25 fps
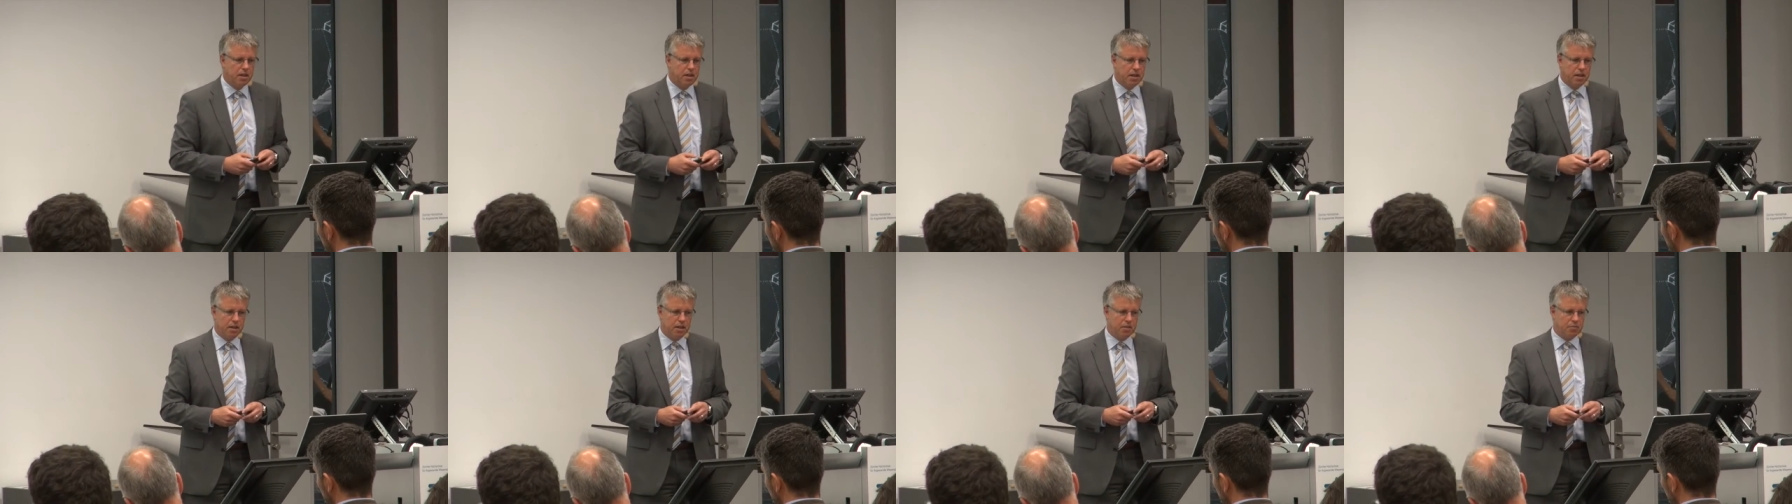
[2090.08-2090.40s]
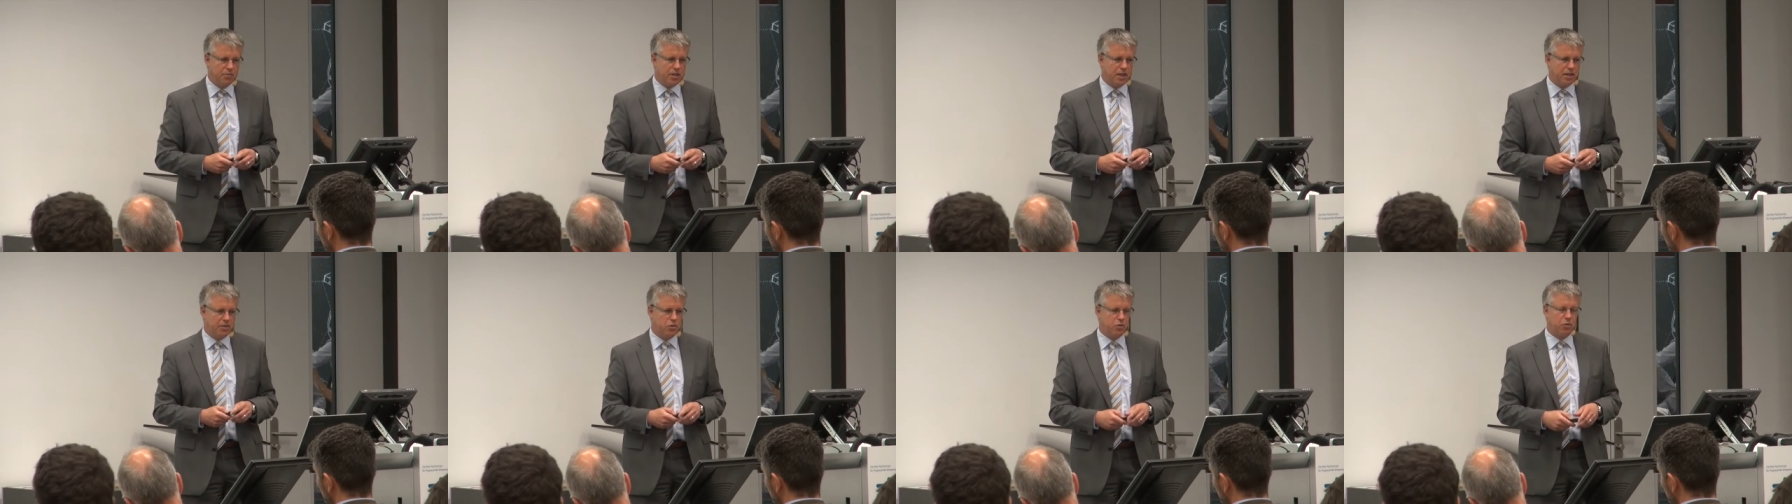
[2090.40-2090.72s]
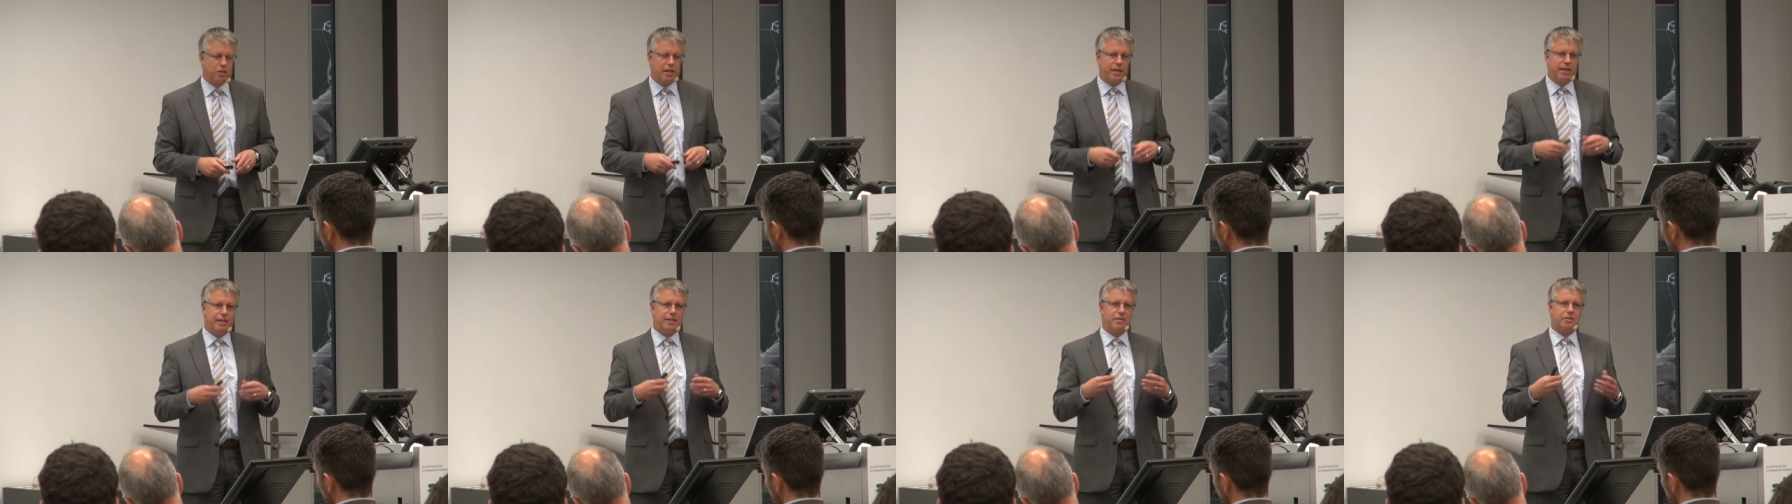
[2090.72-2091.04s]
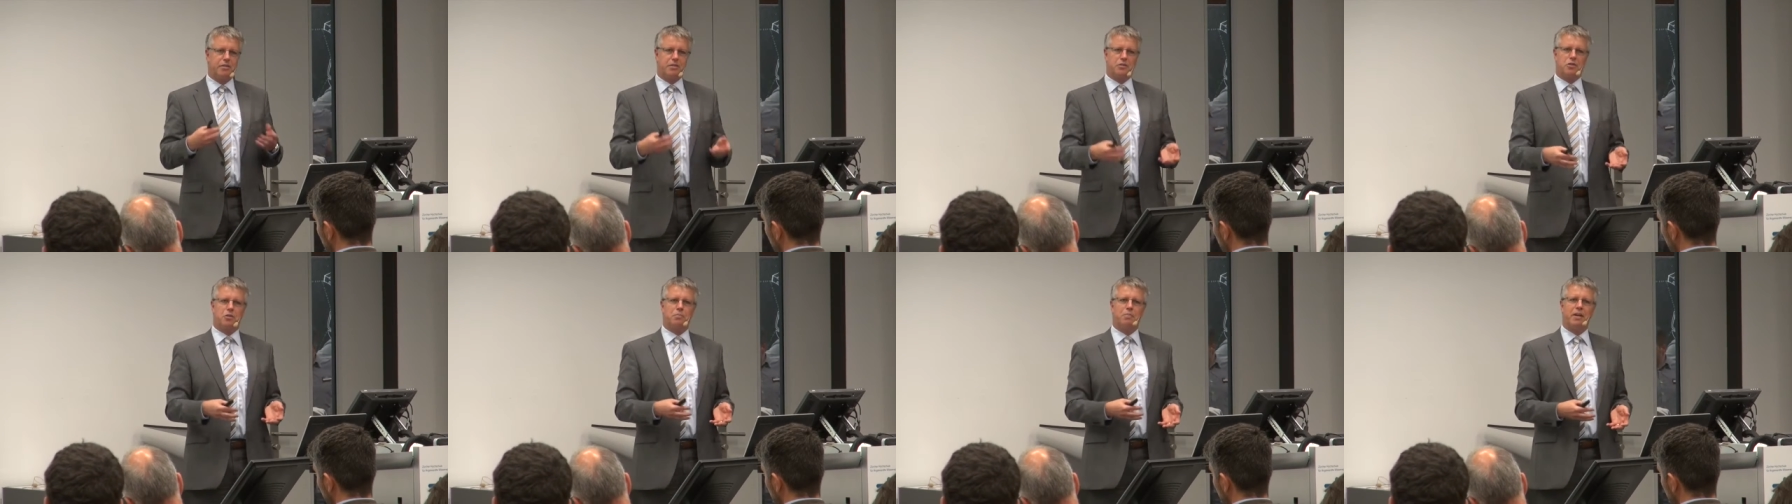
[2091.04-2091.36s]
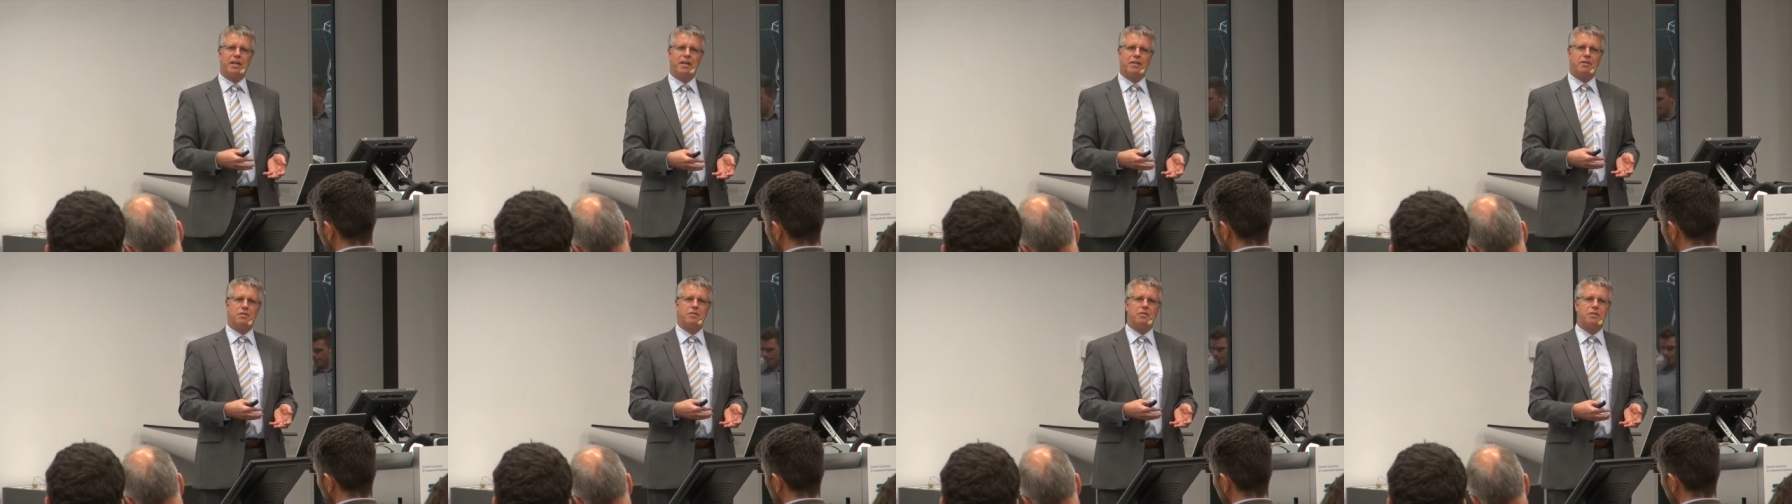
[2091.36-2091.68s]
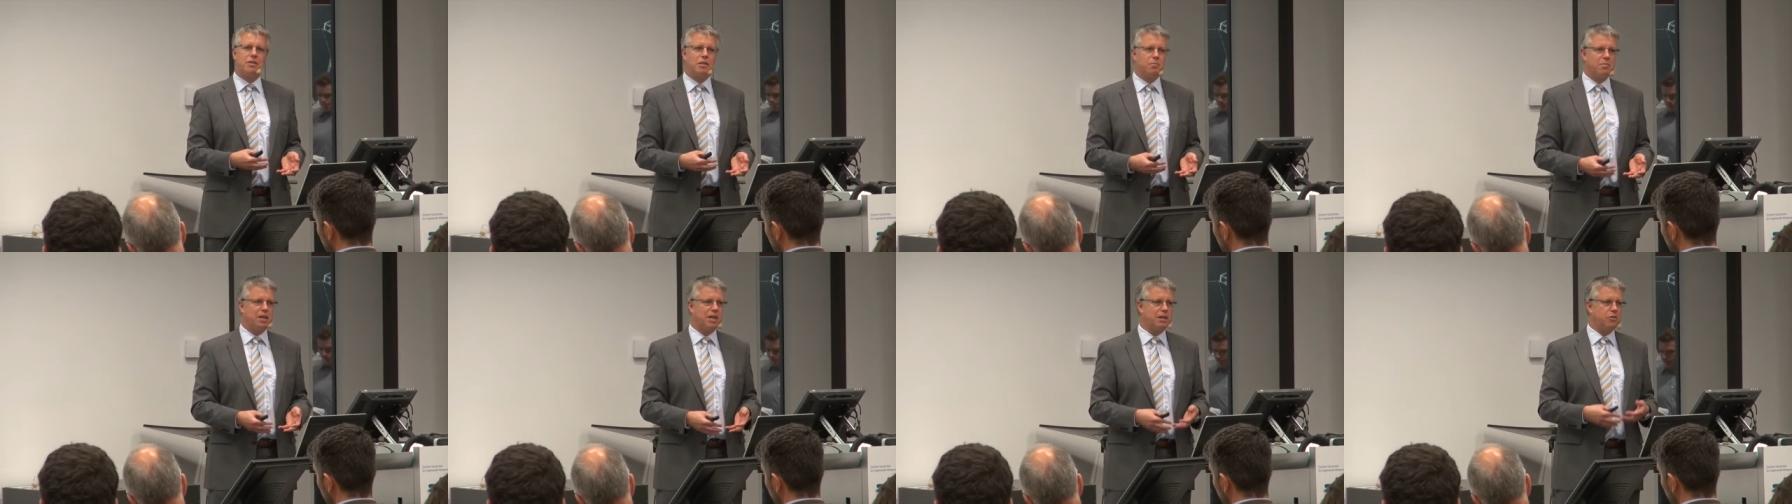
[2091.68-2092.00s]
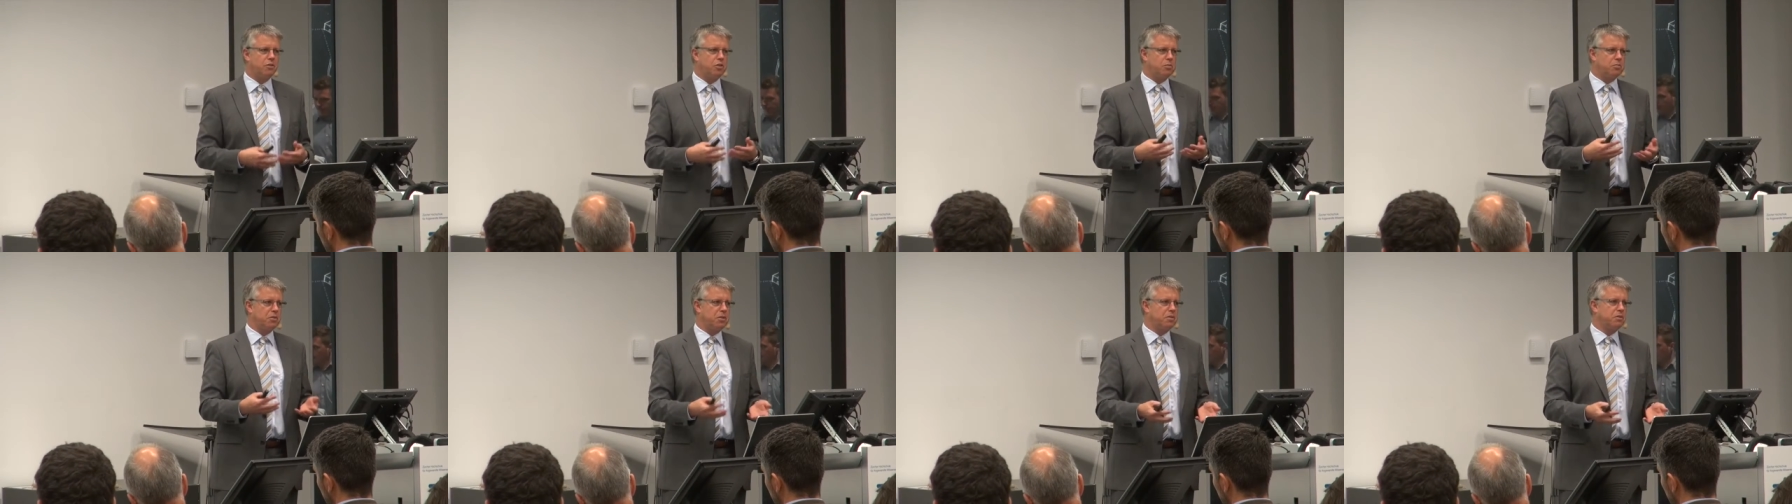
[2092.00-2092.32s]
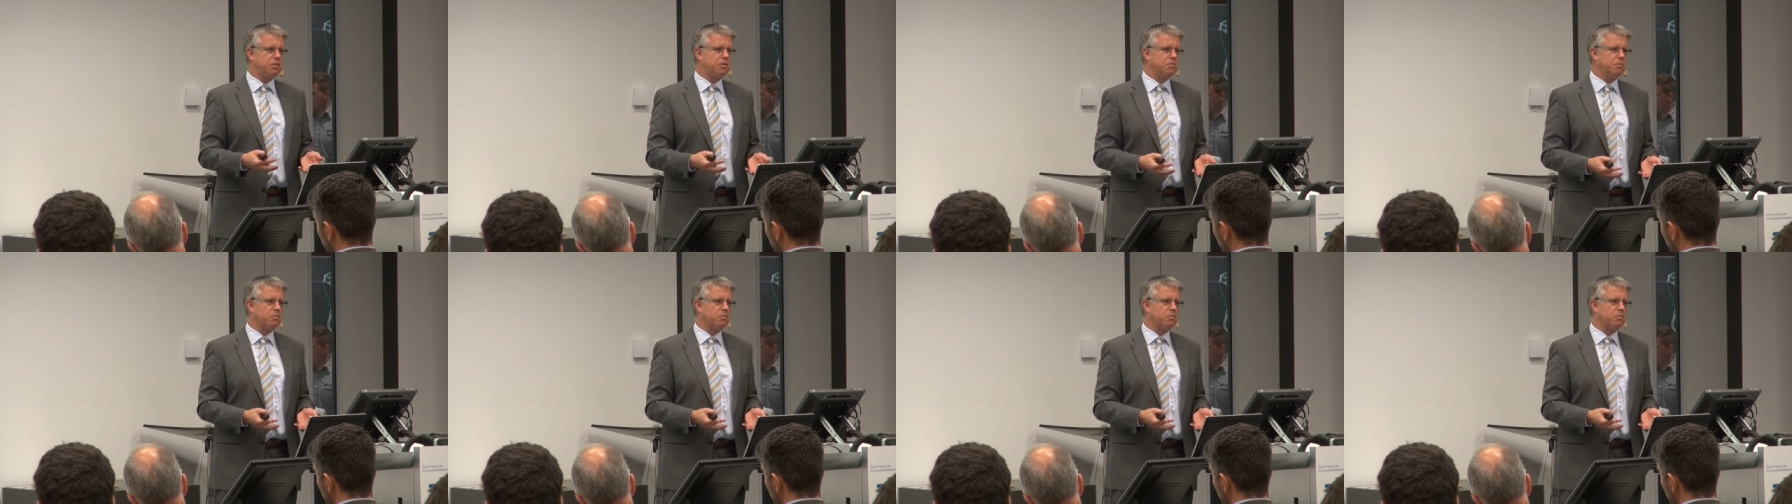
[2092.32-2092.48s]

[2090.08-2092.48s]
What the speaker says: That you gain transparency about your